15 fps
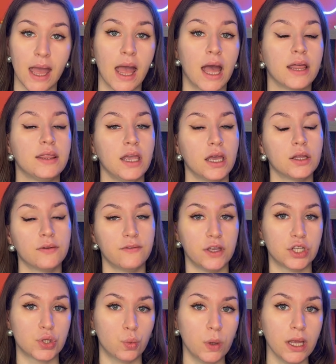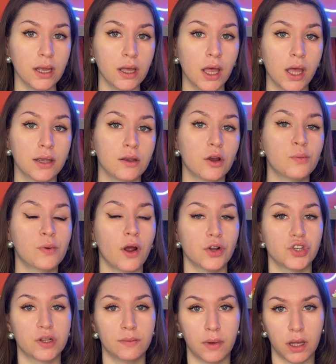At the end of each week, your
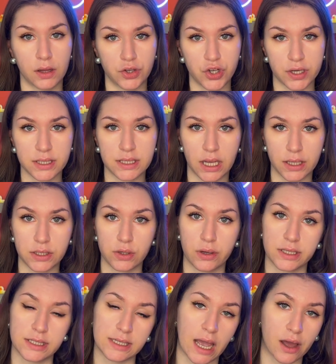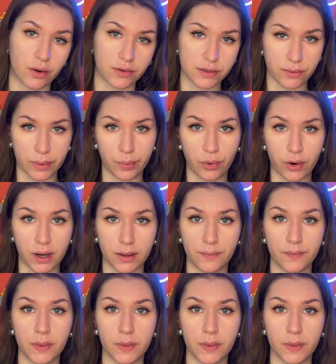project manager sends you a status report,